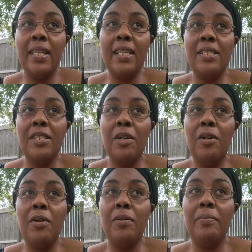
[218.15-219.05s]
And
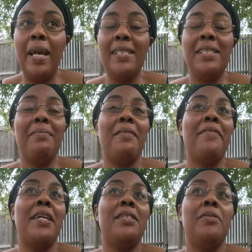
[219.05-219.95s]
so Matt's in my
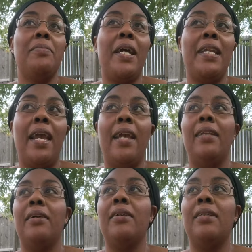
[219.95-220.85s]
face with my
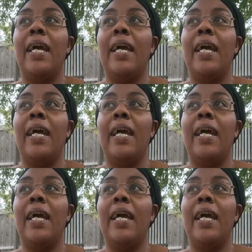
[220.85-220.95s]
inhaler,